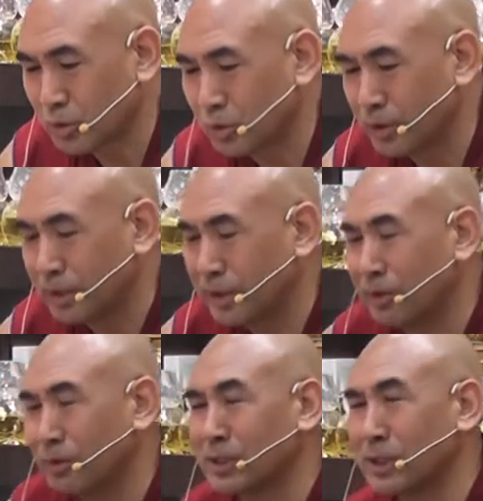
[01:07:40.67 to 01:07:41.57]
Also,
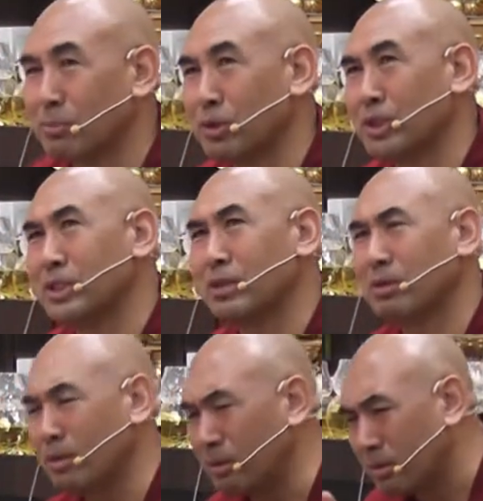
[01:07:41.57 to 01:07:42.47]
you know,
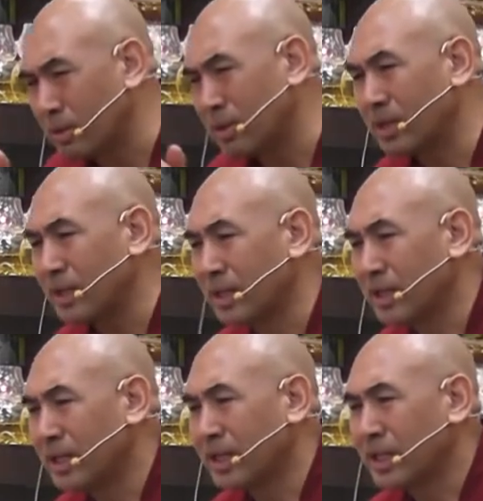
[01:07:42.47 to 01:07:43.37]
somebody say, huh?
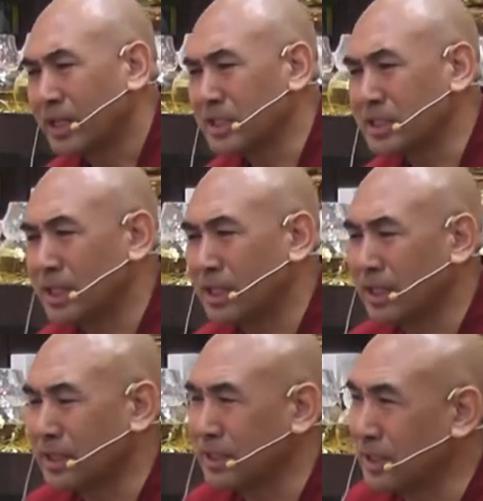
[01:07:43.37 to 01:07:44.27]
He
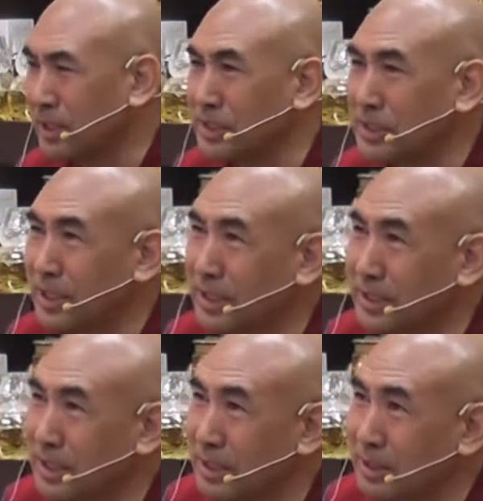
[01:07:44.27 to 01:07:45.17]
said like that, and
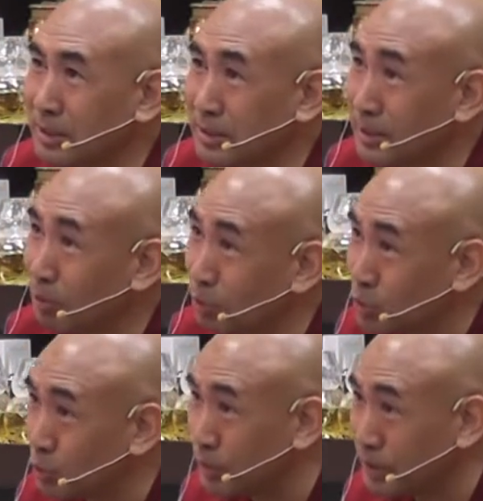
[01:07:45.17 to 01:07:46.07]
this like that. Huh?
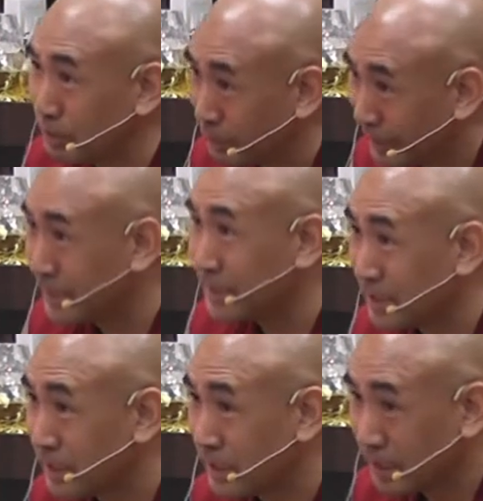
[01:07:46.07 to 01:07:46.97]
Also,
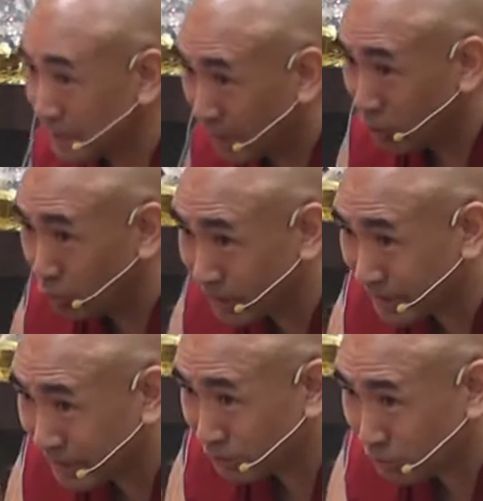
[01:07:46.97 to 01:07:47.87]
we add that. Yeah,
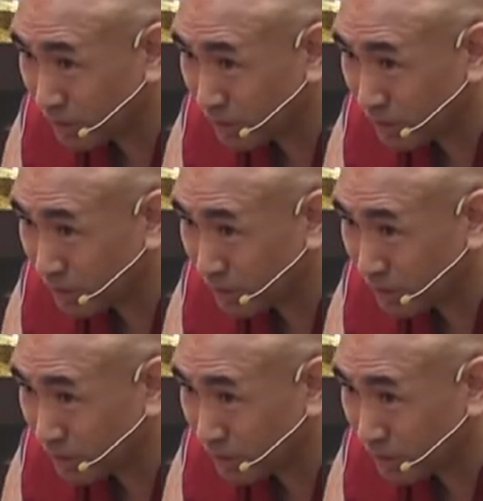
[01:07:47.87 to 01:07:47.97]
you are